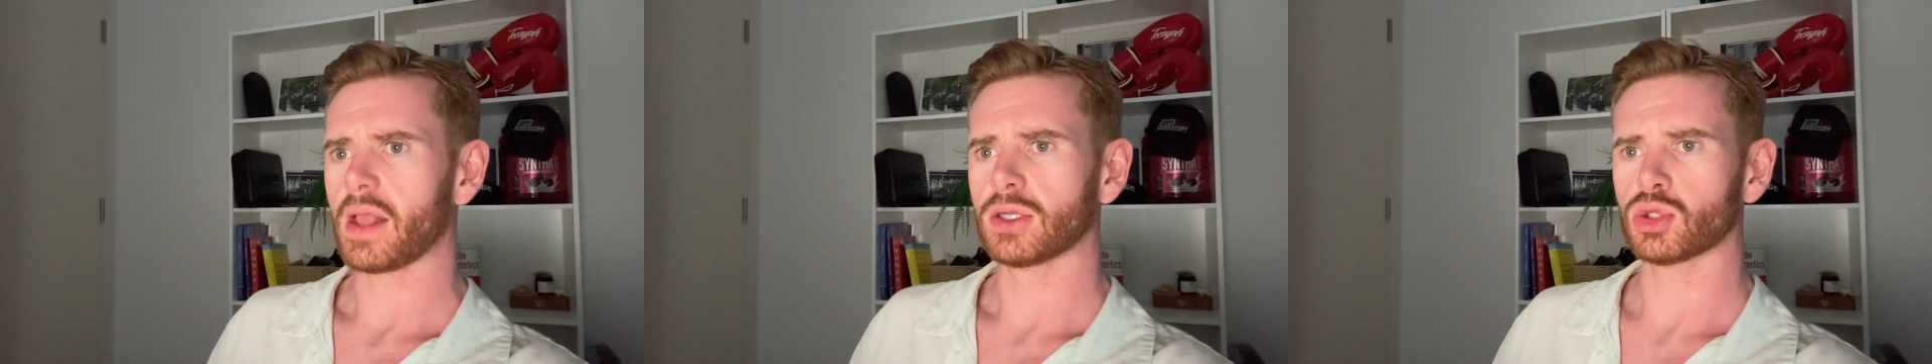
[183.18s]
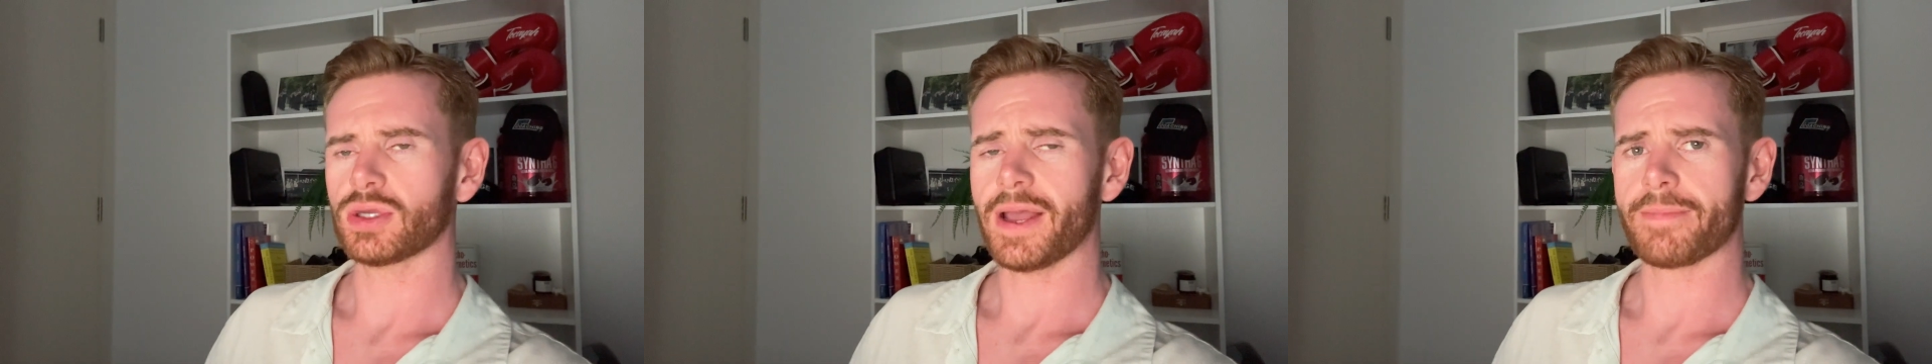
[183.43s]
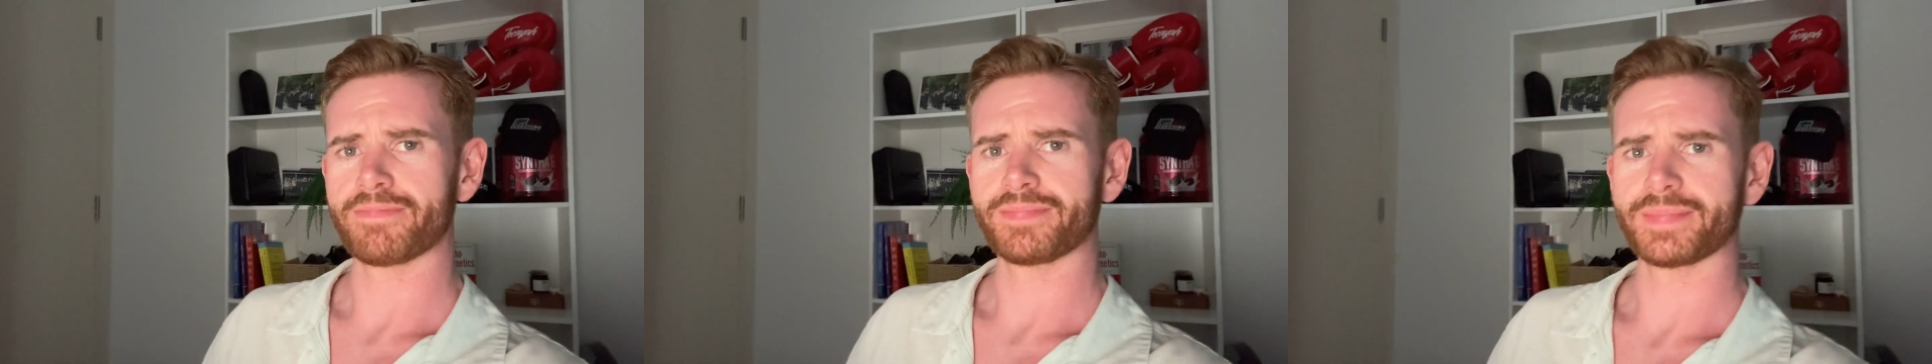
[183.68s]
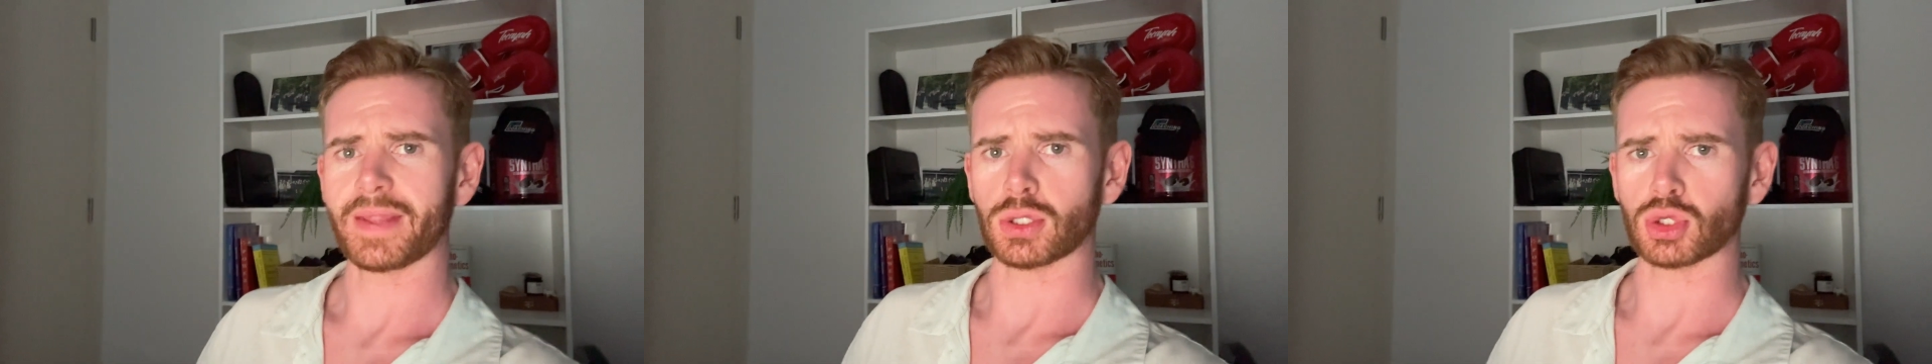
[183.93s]
So yeah,
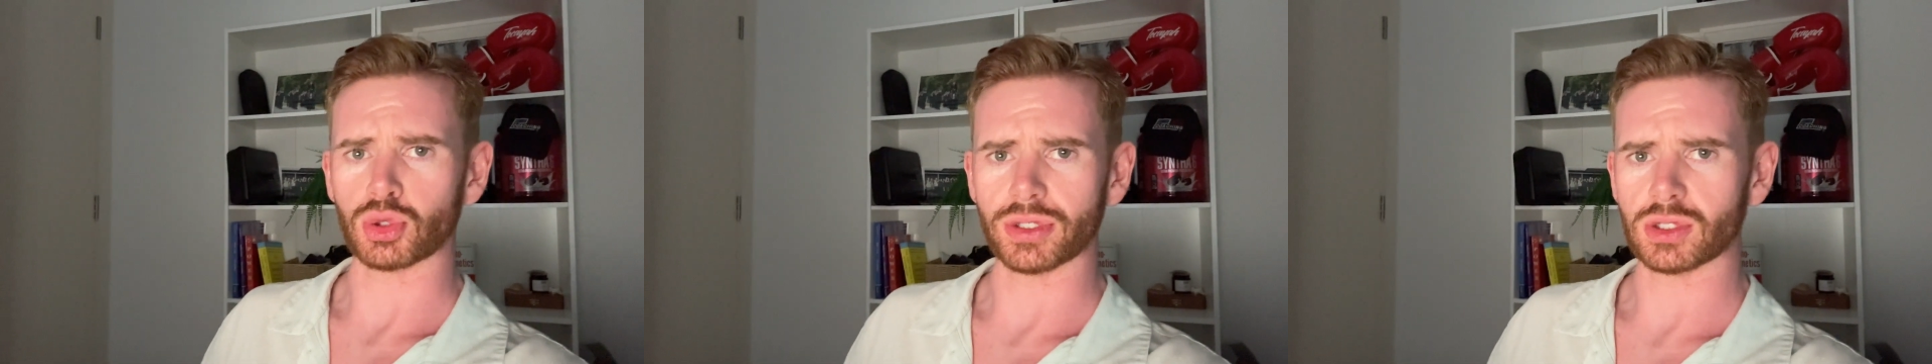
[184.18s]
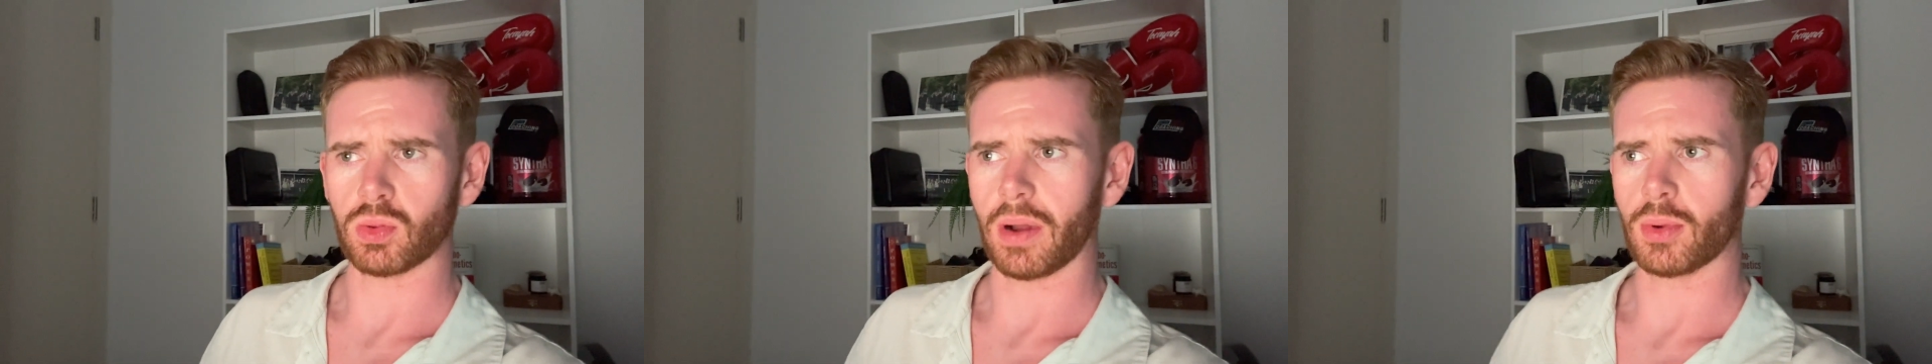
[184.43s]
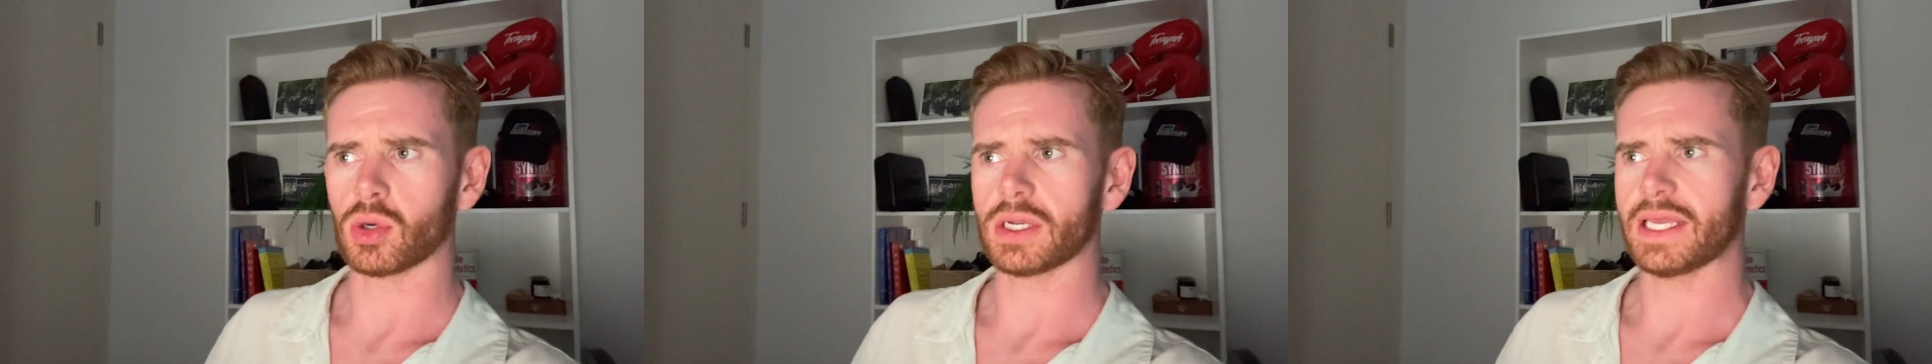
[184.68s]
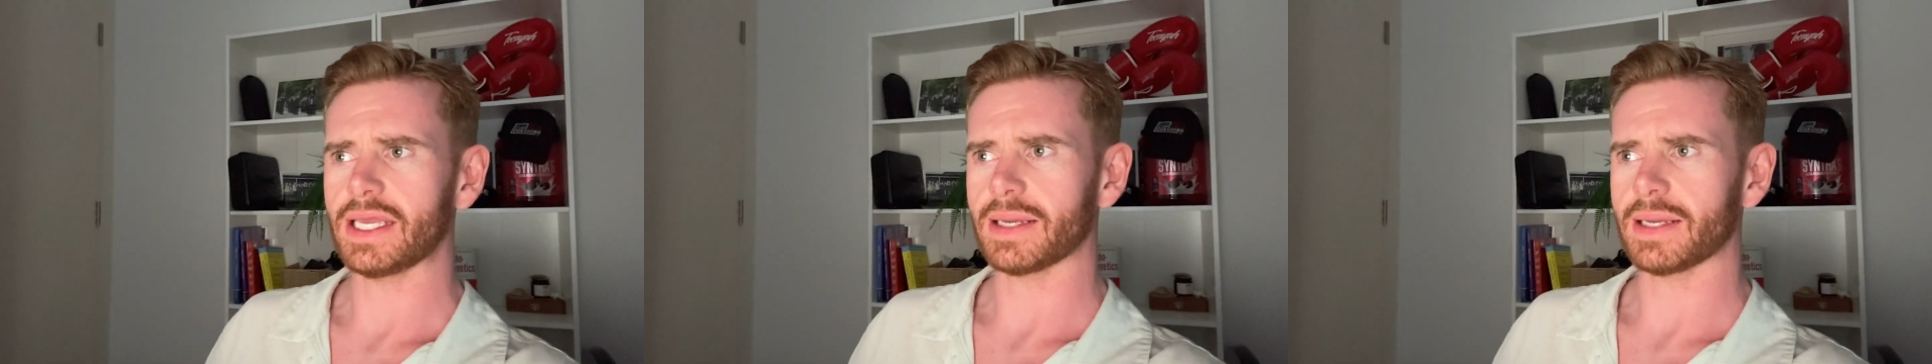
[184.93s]
I'll show you what I'm going to eat.